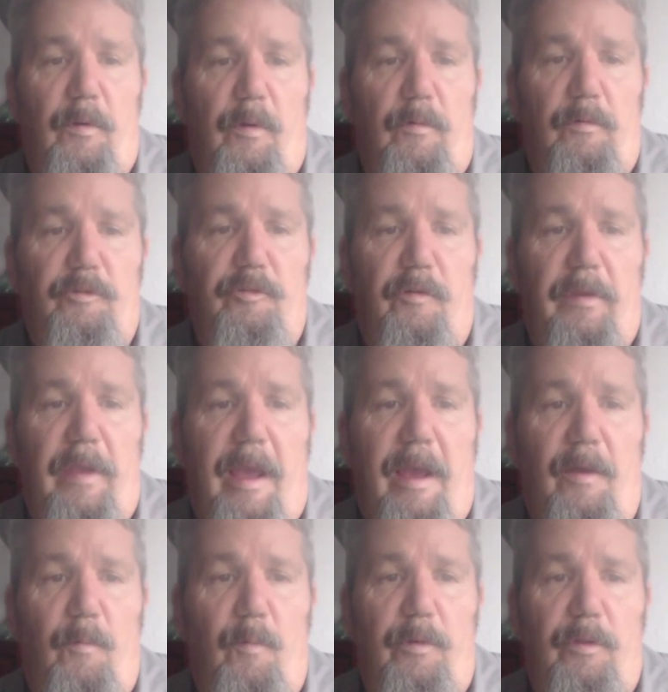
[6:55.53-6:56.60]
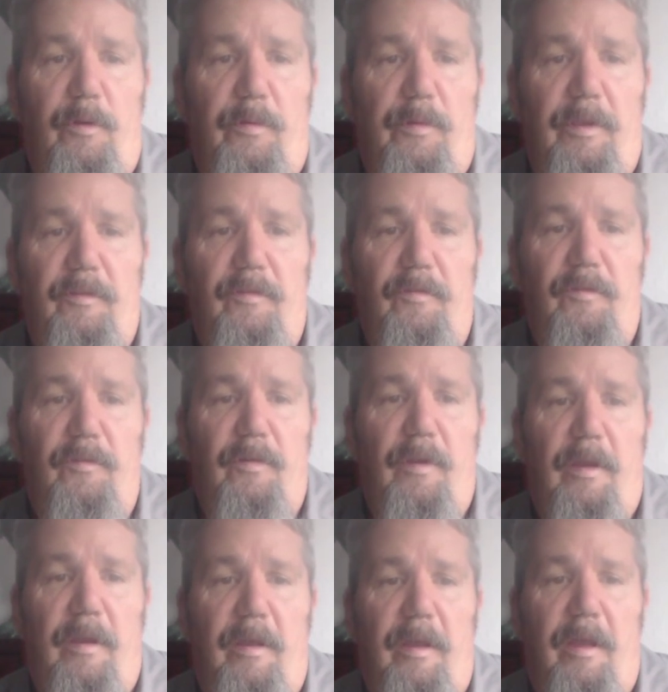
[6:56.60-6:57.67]
I'll show you how this is
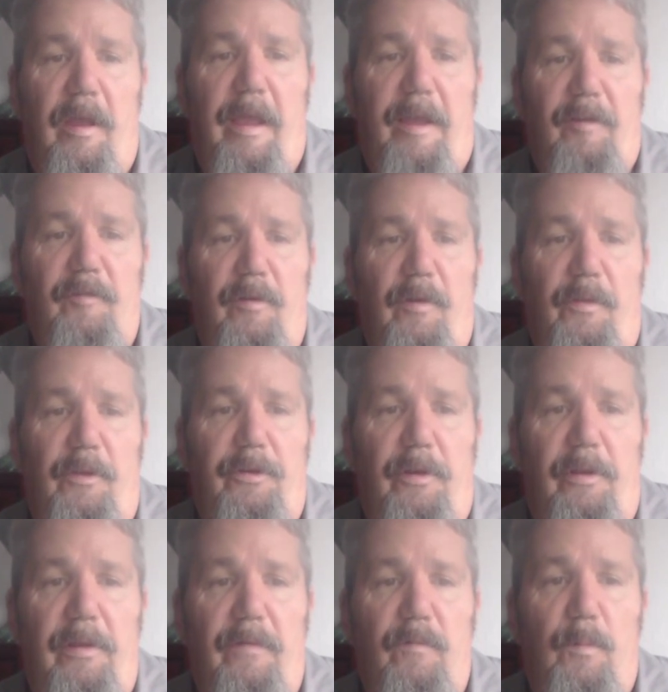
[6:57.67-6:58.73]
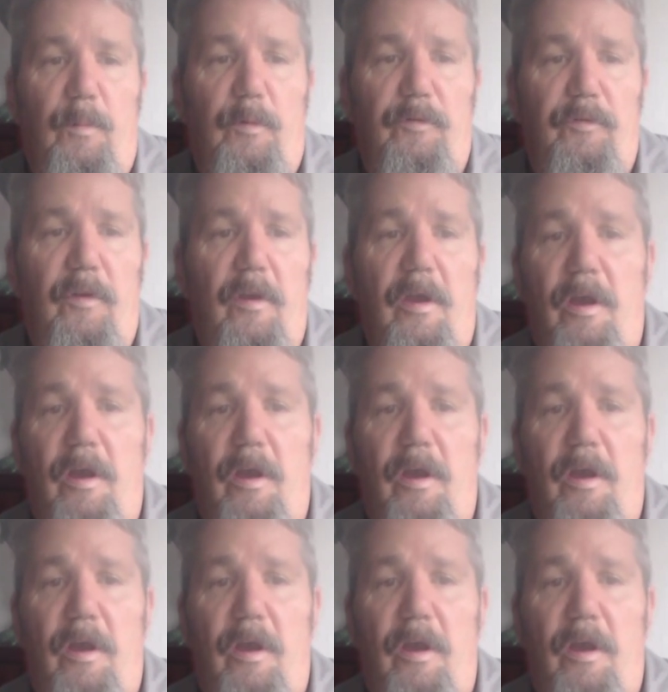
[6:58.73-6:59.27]
actually on the deliverables.